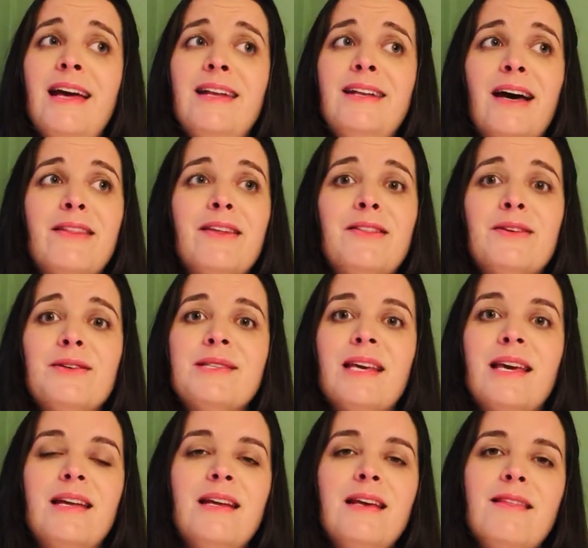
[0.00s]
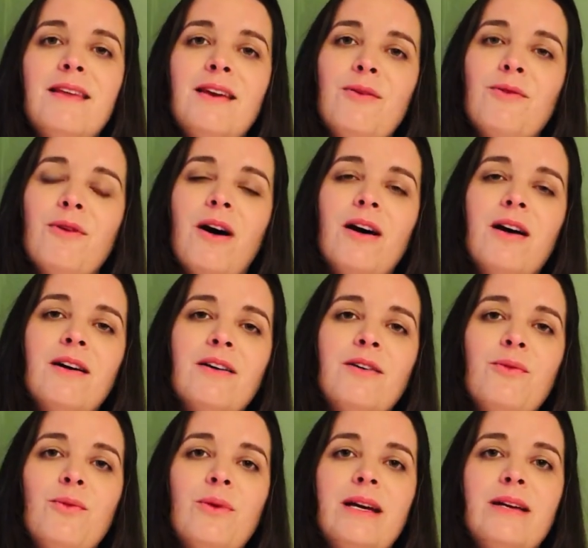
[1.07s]
Not that there's anything
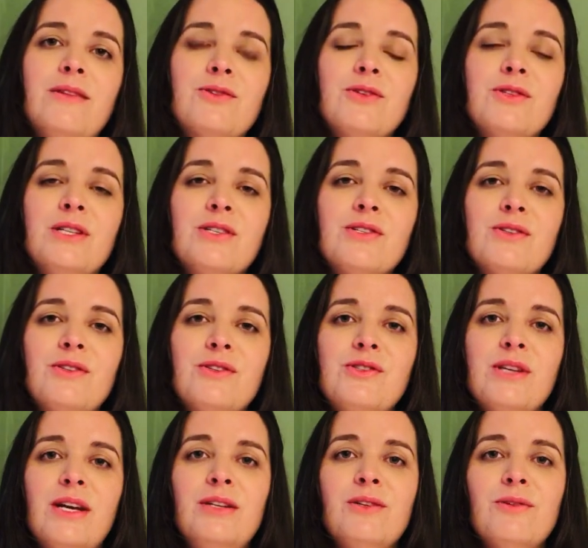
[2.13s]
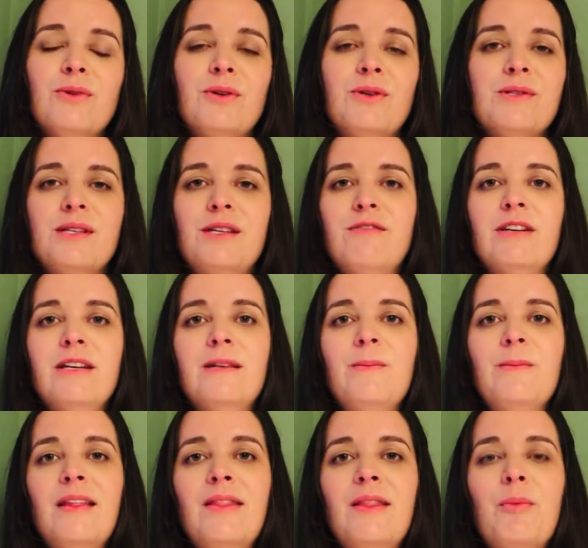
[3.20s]
wrong with traditional gender roles, even.
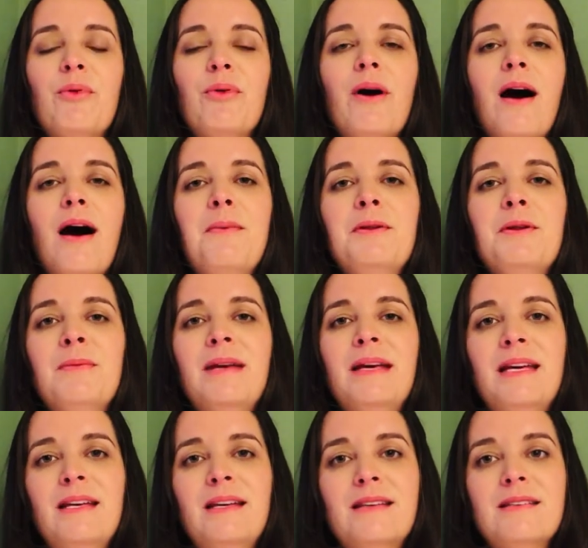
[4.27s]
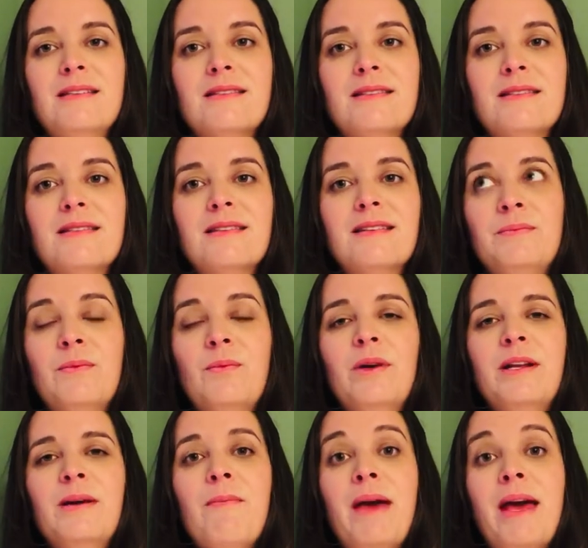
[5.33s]
The problem is
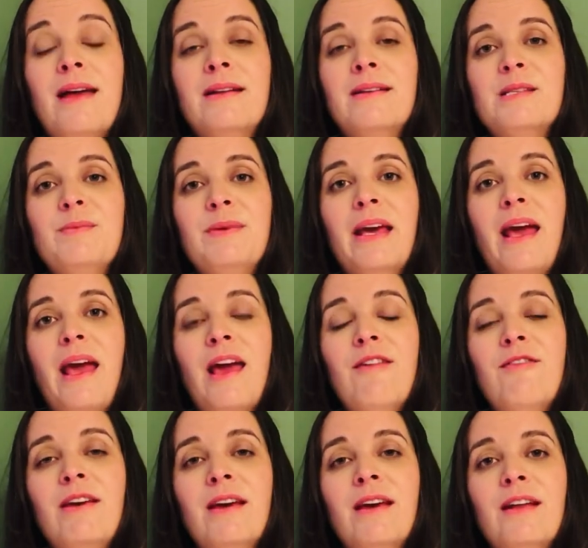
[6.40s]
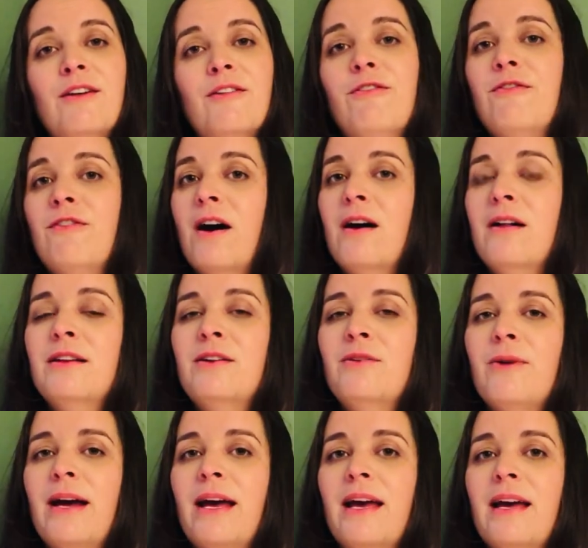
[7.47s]
when a man is behaving in a fallen
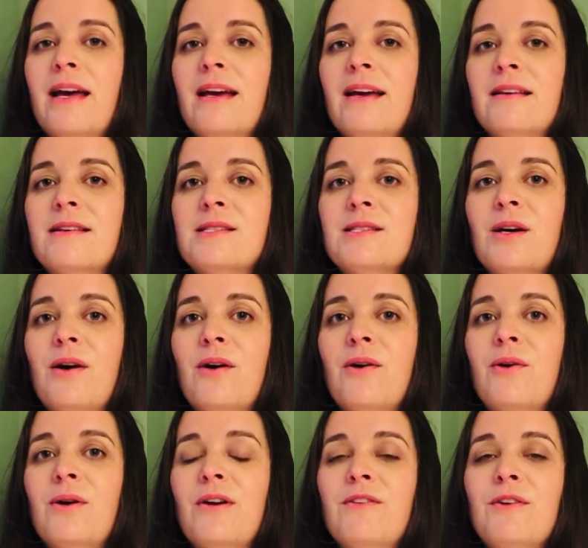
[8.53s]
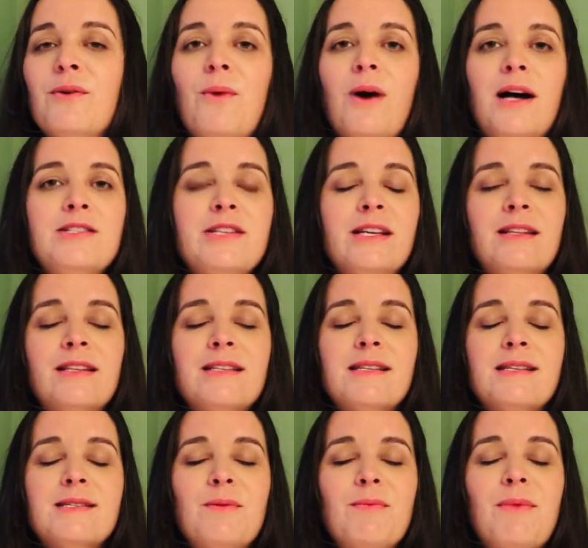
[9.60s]
way. So if you're watching this
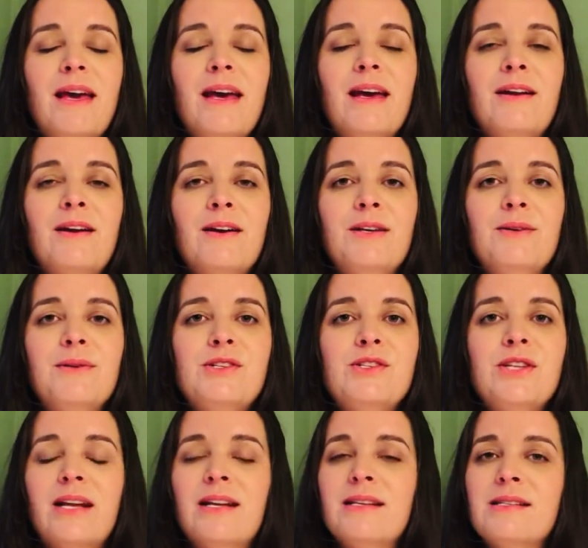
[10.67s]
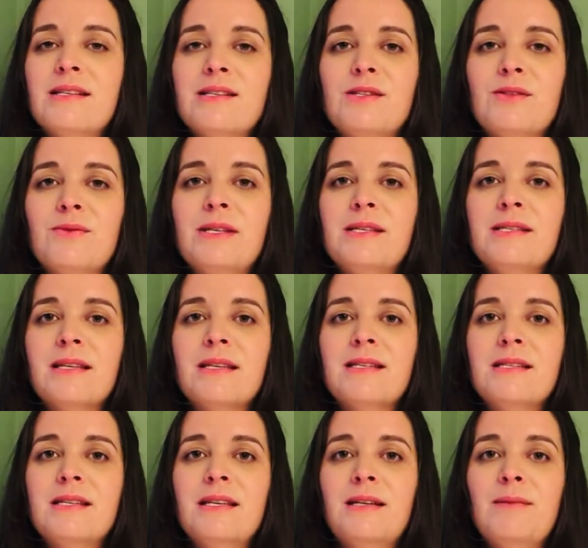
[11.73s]
as a man, are you a Genesis
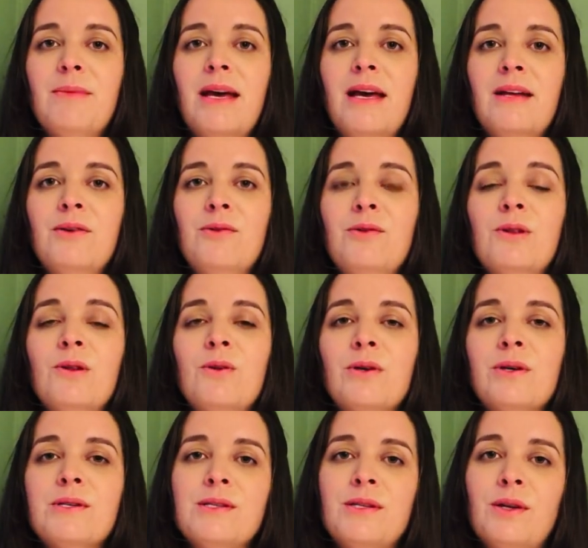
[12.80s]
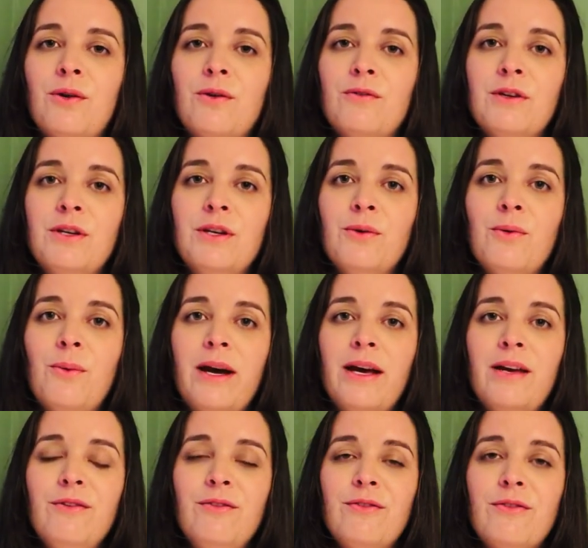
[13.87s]
3:16 man who lords it over your
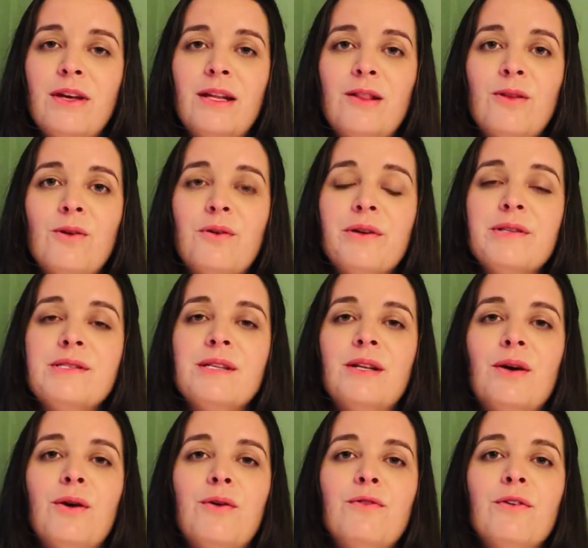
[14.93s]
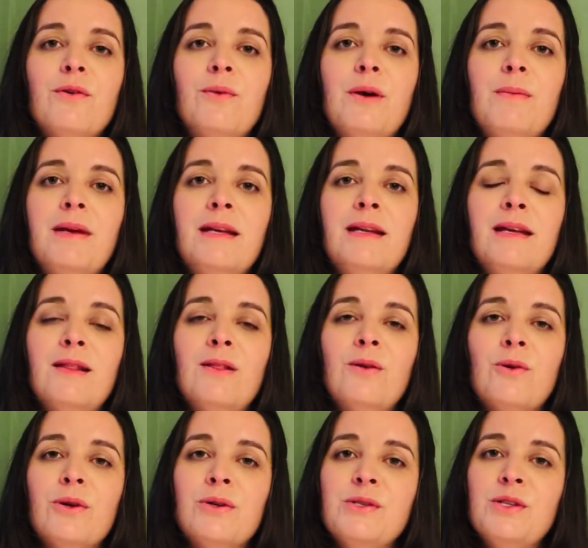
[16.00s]
wife and lords it over women and
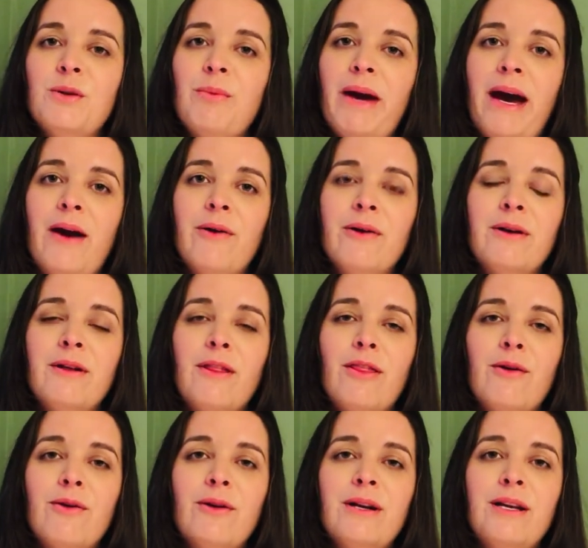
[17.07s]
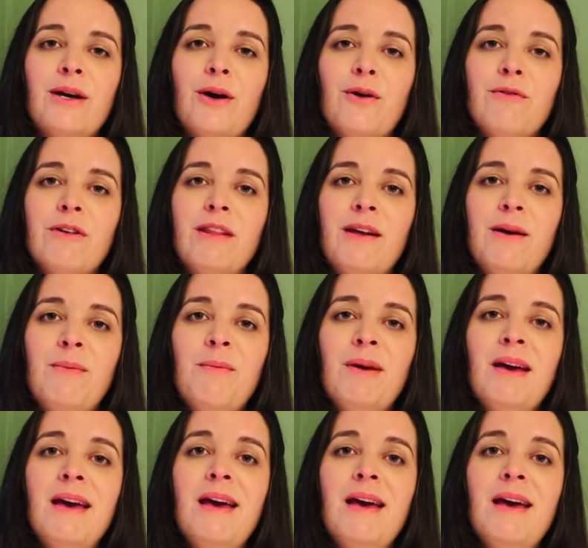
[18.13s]
lords your power and authority over them?